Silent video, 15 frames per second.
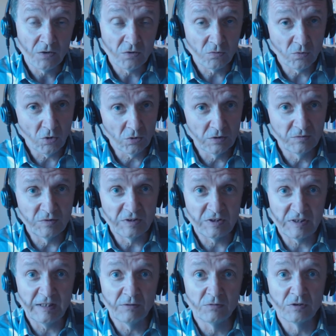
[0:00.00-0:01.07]
The role of the
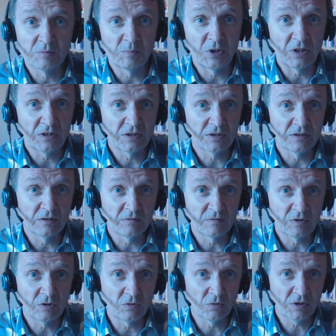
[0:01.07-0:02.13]
salesperson,
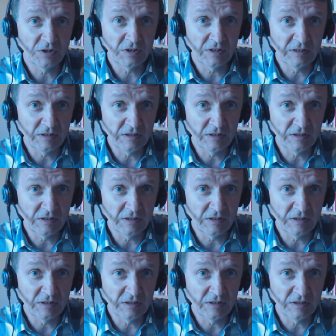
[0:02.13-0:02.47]
of course,